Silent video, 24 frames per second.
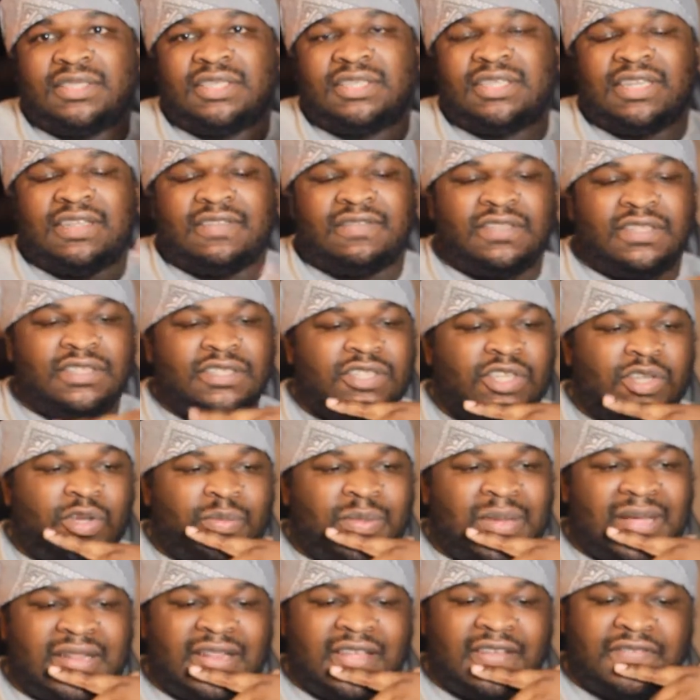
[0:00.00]
They're definitely dope.
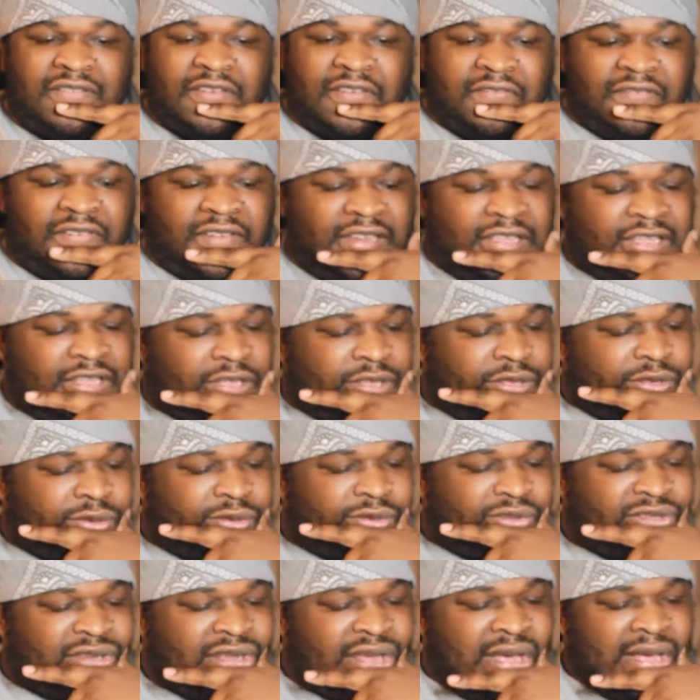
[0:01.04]
I love their
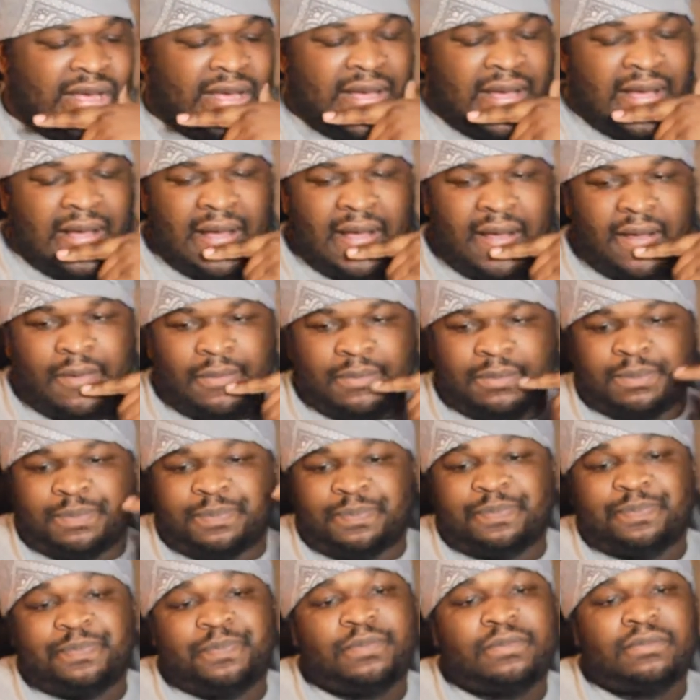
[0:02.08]
videos.
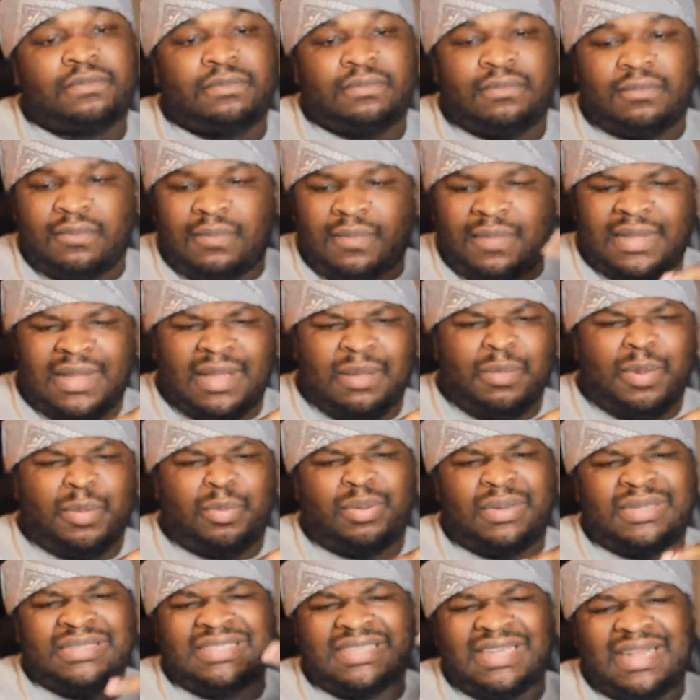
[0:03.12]
The
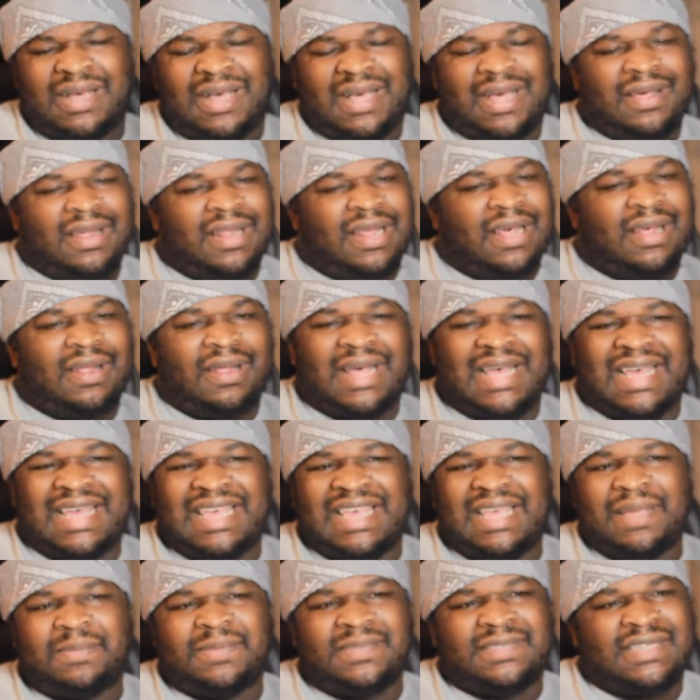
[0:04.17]
Preston, I
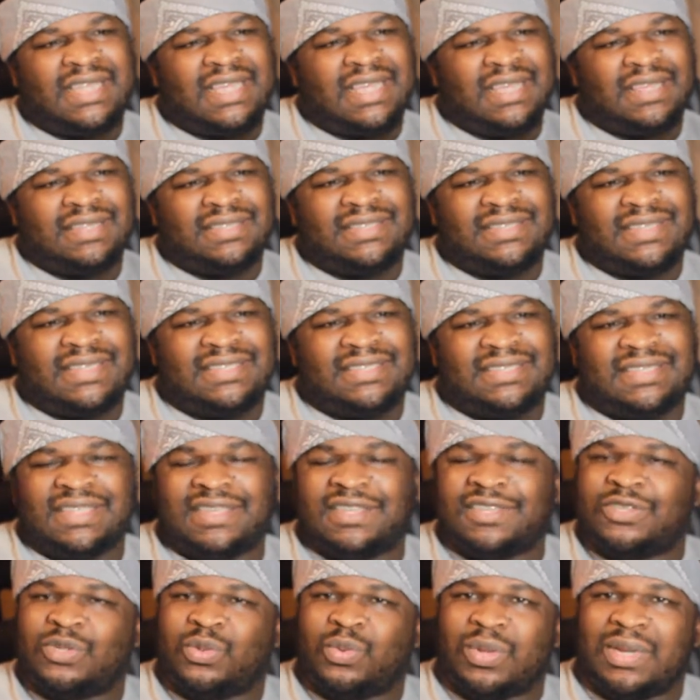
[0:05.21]
keep saying 16
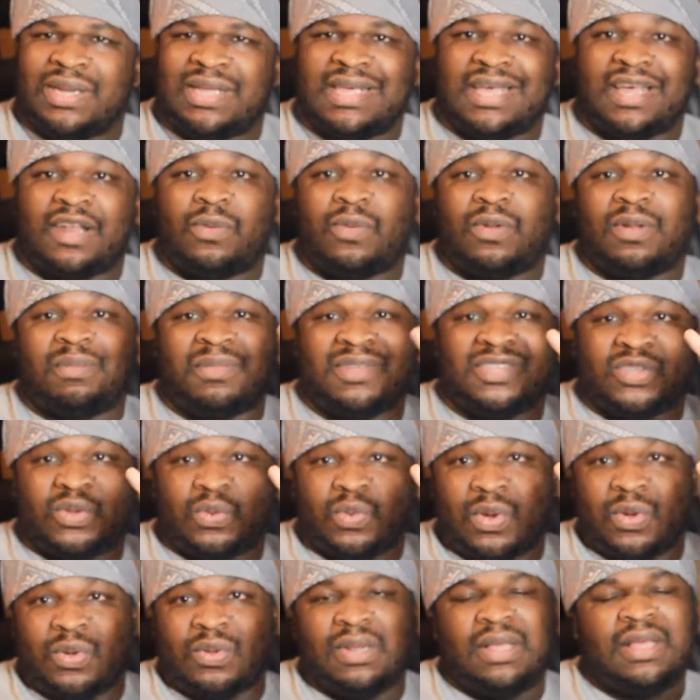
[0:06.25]
to 20. I don't want to
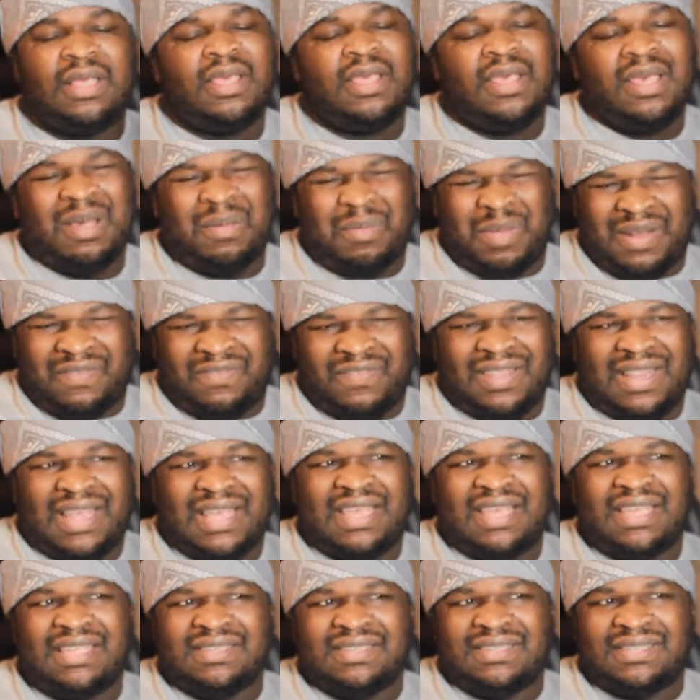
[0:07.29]
misquote, but I feel like
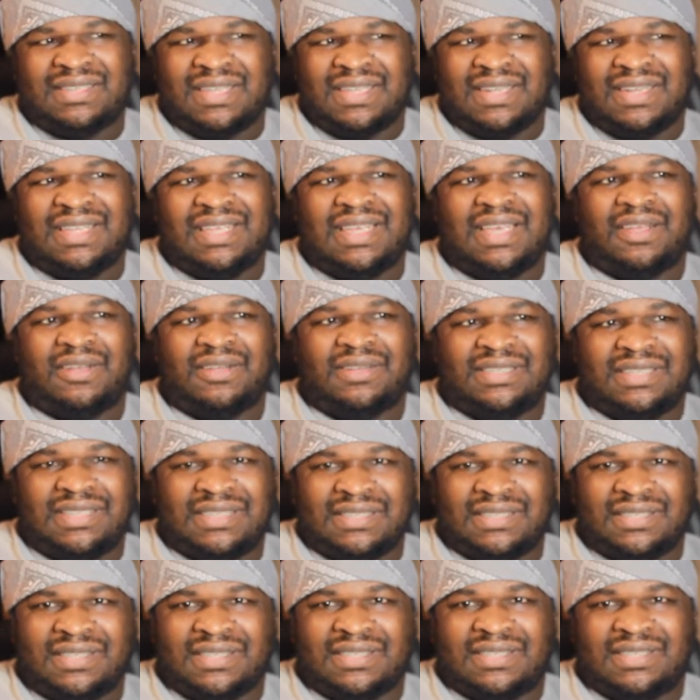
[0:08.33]
he said he guarantees
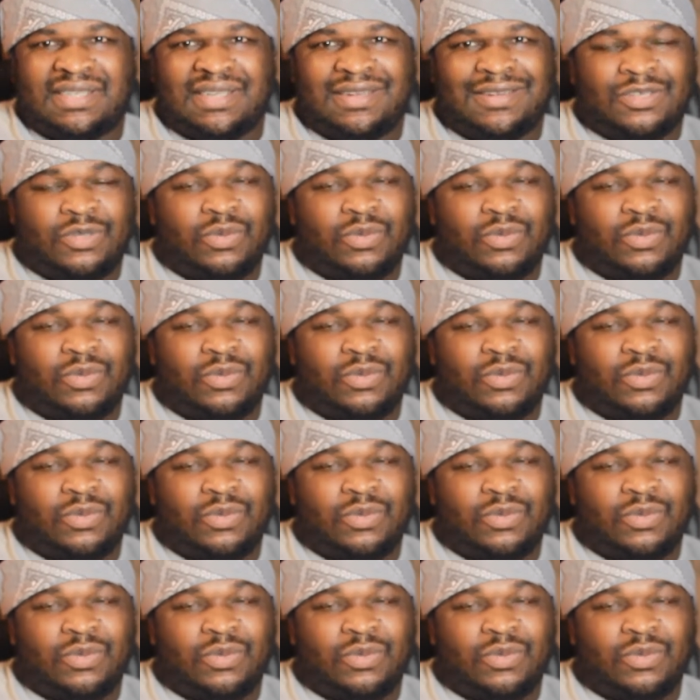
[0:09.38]
16 to